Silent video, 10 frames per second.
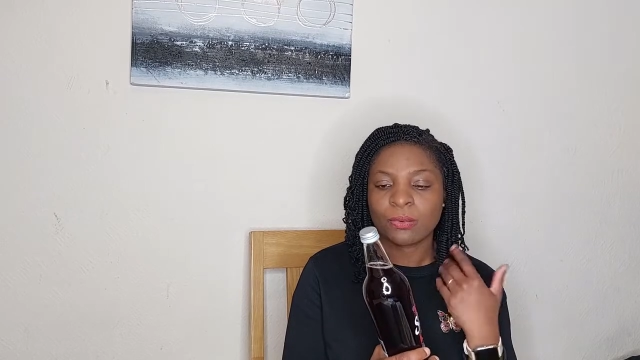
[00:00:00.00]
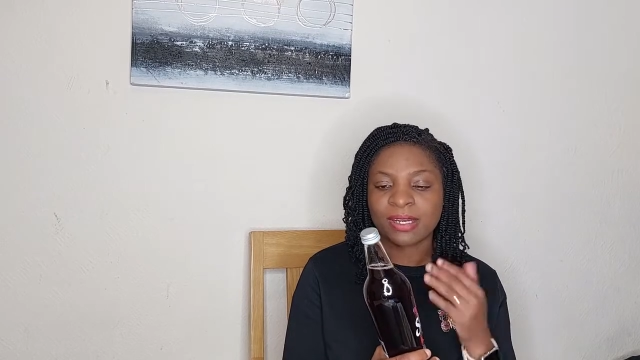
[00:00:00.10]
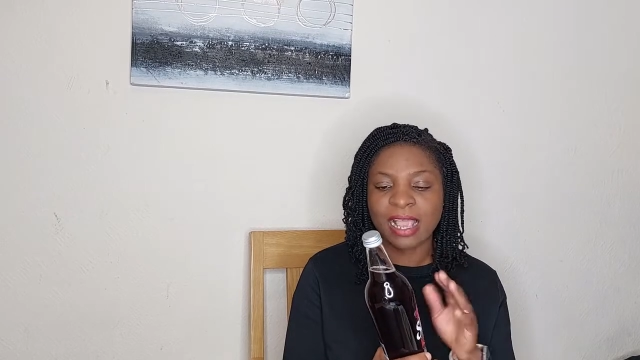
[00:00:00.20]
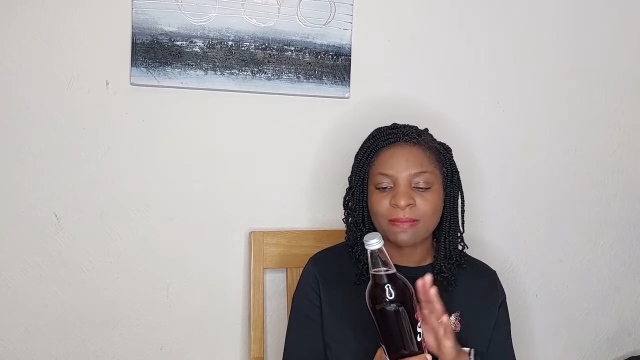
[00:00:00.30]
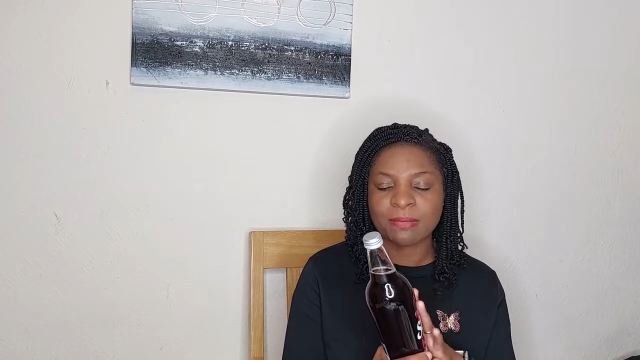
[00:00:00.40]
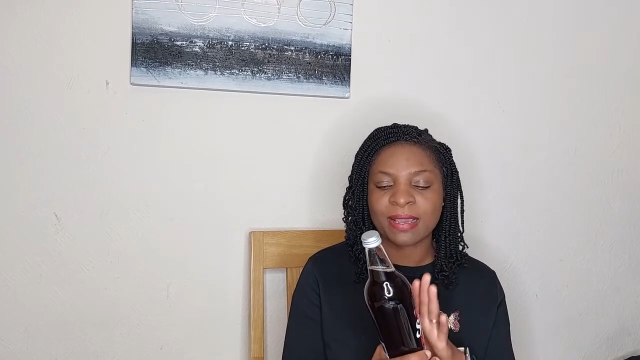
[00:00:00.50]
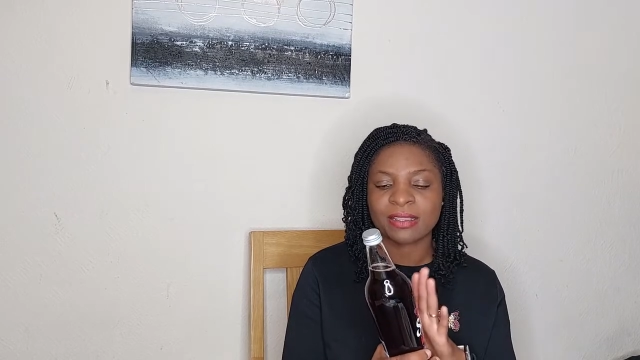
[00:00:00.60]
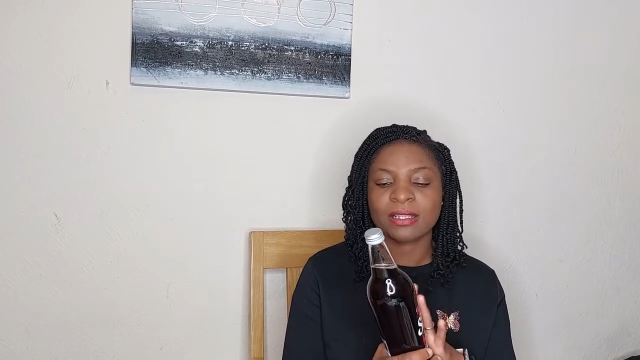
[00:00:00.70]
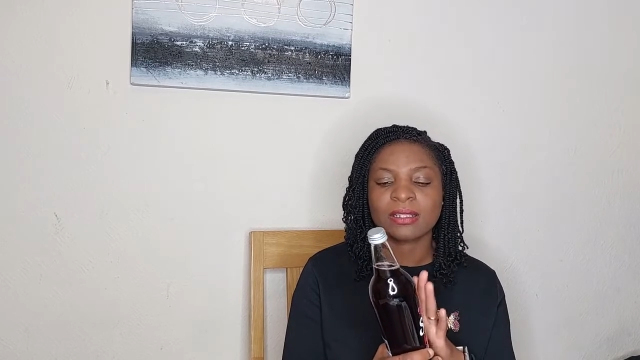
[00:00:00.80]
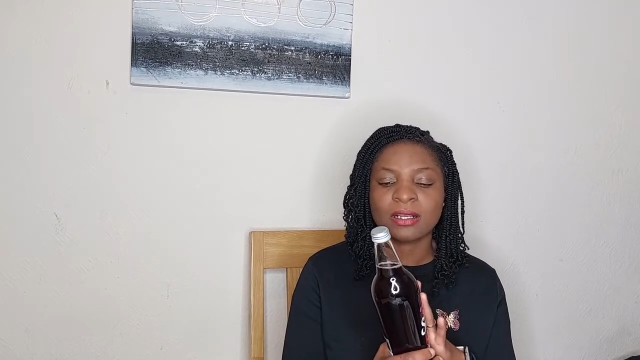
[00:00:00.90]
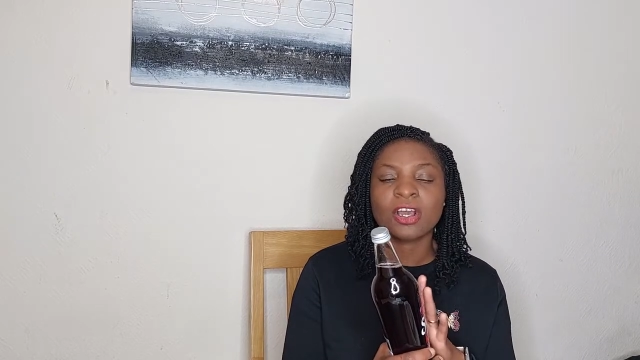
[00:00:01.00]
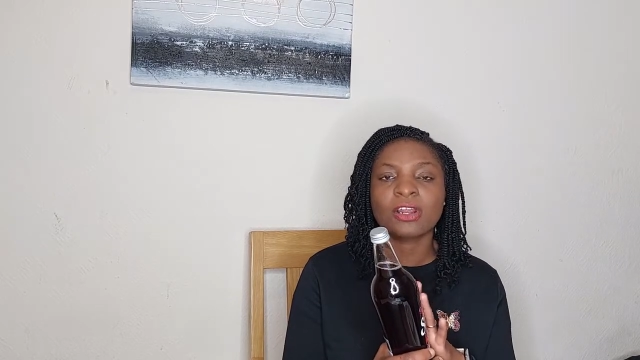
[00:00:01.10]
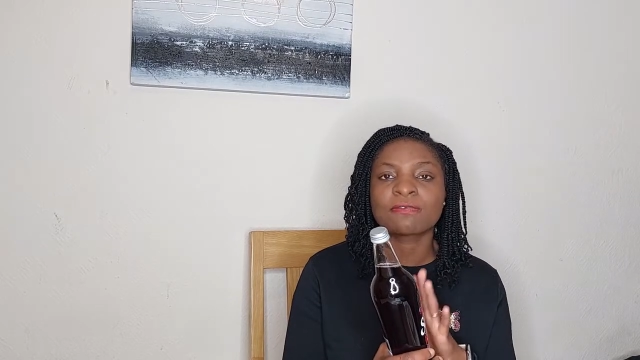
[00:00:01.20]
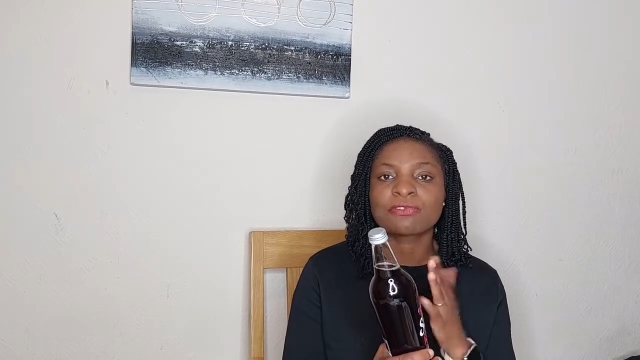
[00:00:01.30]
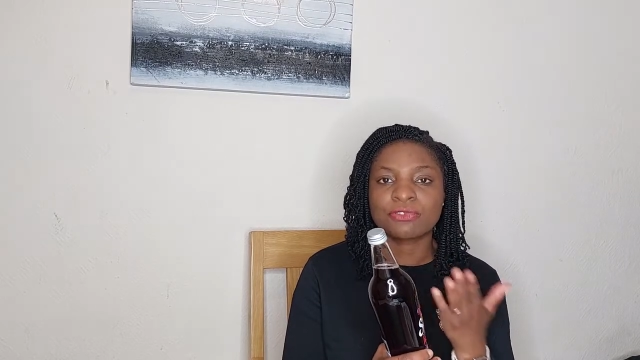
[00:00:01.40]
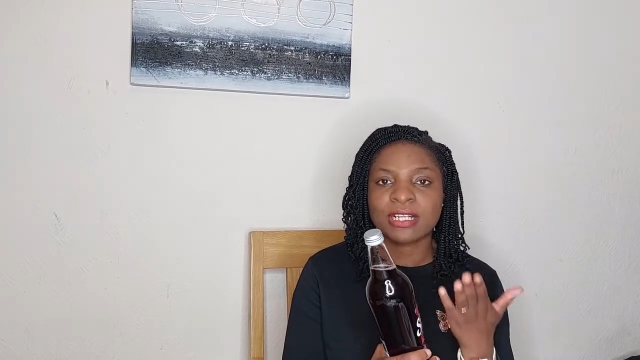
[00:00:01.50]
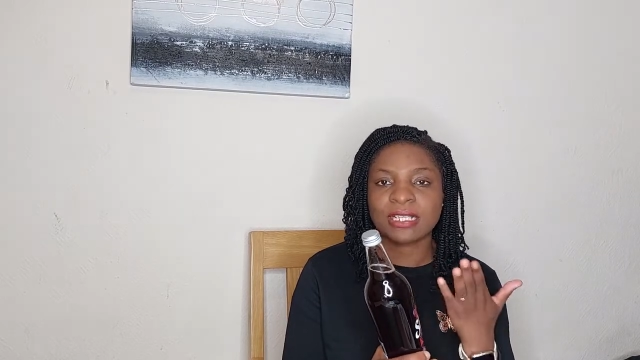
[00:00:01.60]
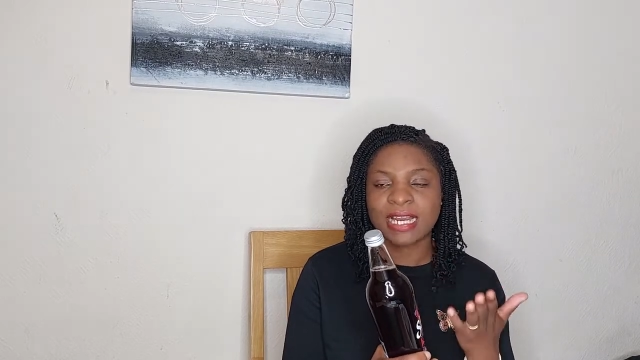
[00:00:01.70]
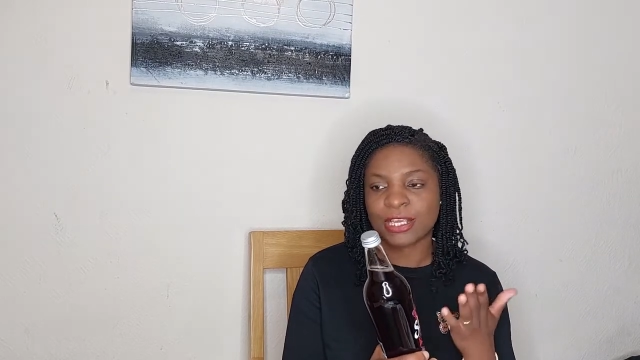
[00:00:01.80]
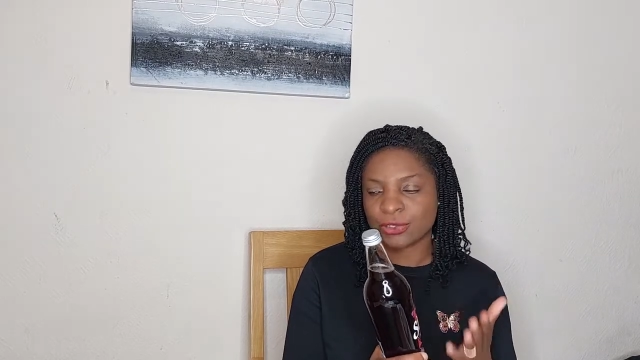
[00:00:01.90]
what I mean by the color of drink
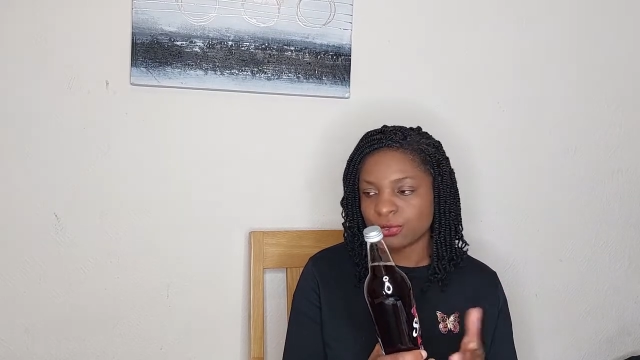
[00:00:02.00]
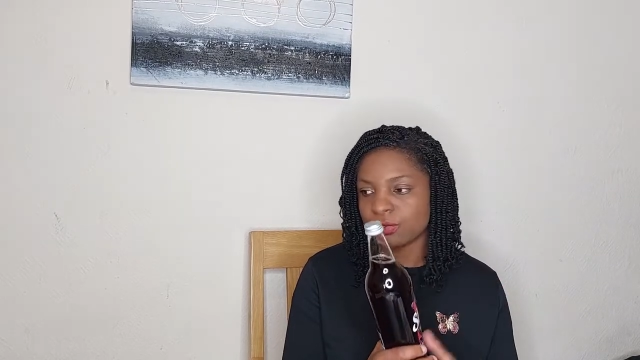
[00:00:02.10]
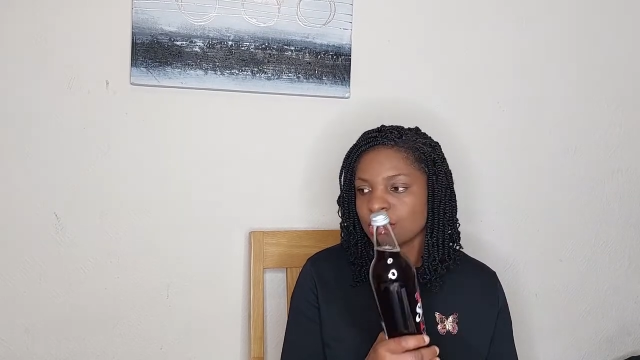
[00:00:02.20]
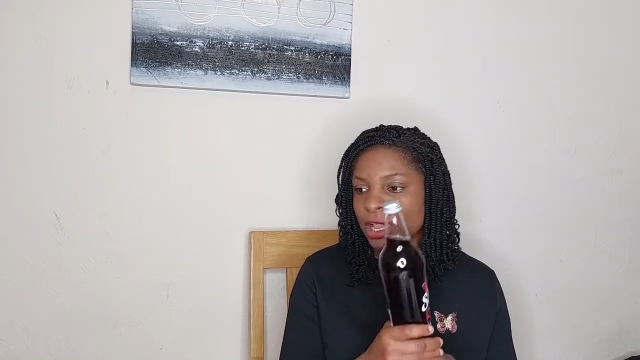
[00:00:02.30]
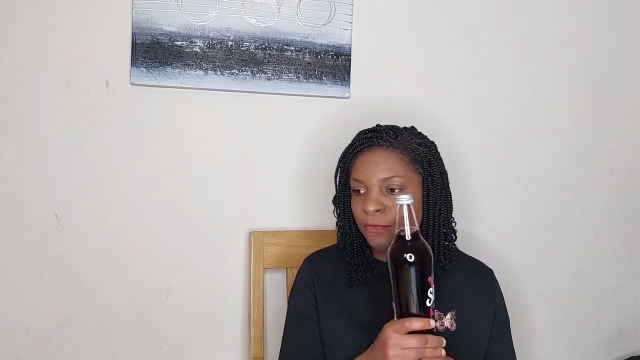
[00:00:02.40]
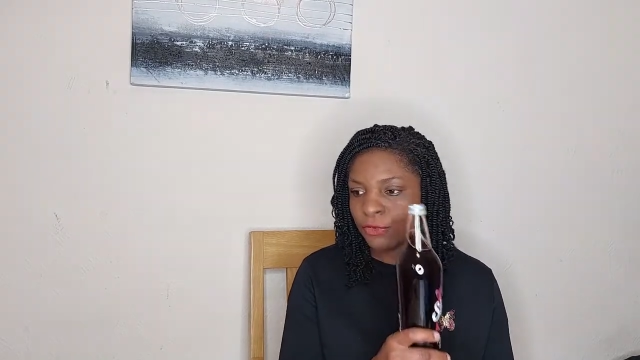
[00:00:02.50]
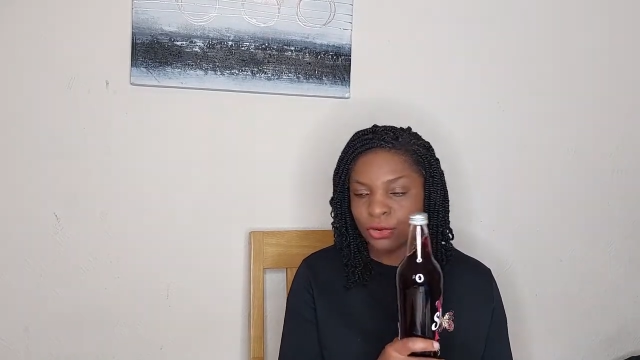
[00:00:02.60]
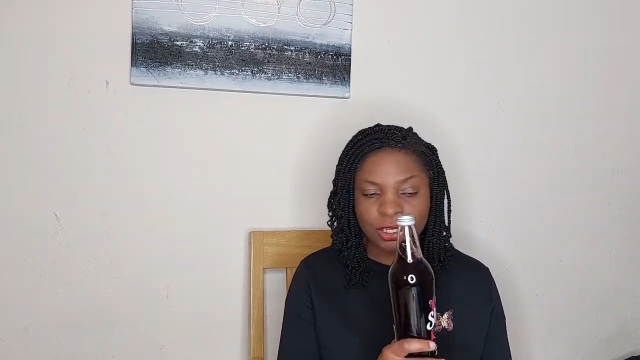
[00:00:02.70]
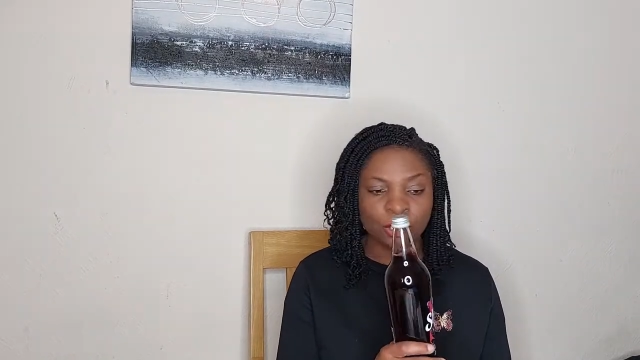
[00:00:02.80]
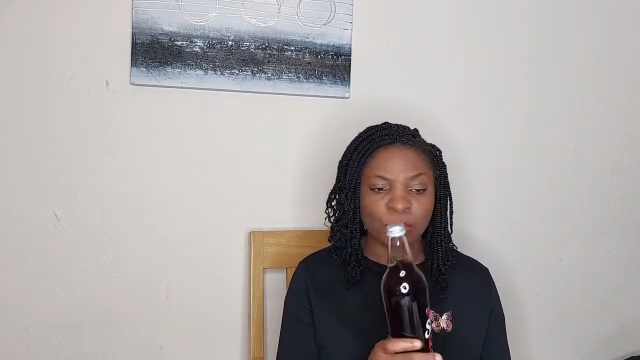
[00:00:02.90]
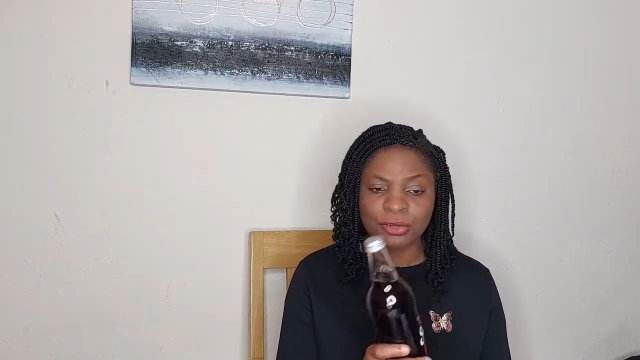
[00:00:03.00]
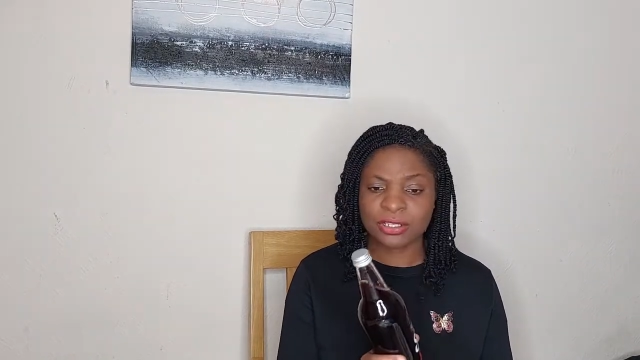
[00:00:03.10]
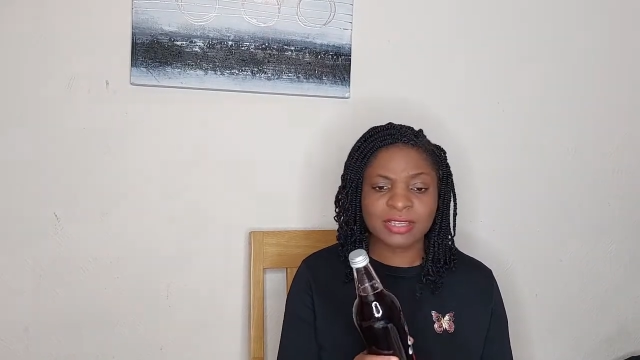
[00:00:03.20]
that I use for Holy Communion.